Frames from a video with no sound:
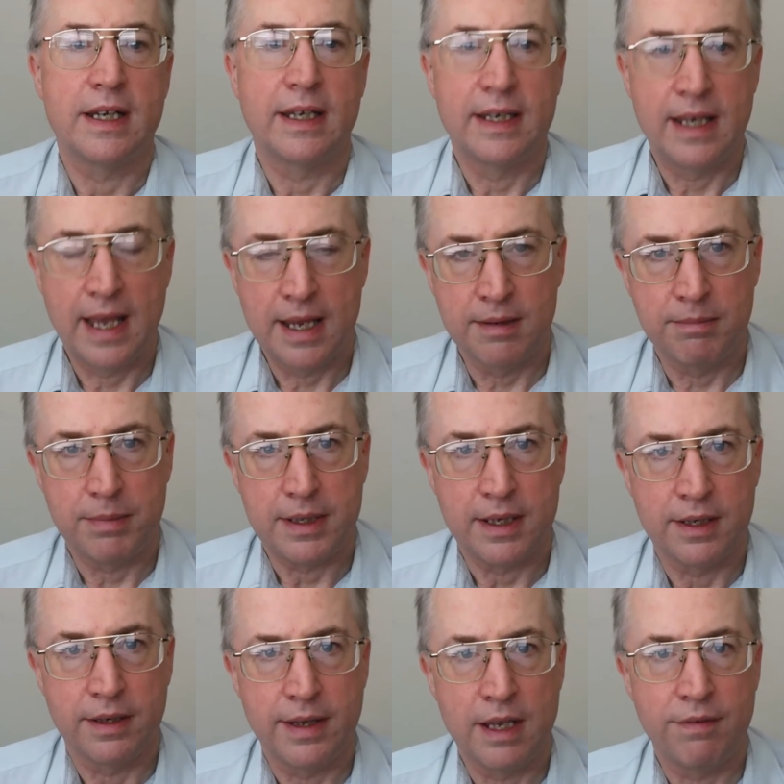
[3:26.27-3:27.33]
can be,
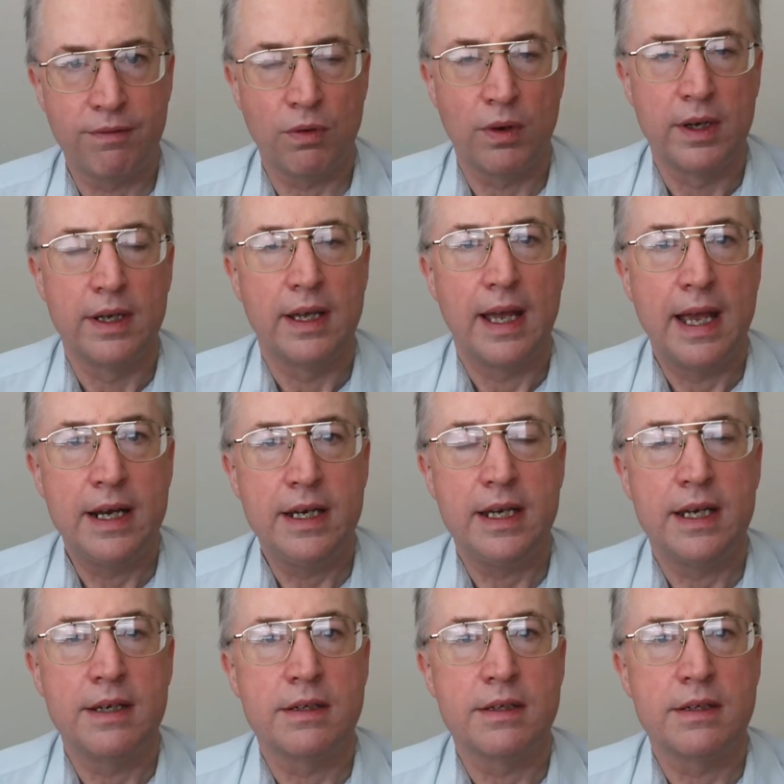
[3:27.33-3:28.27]
and therefore any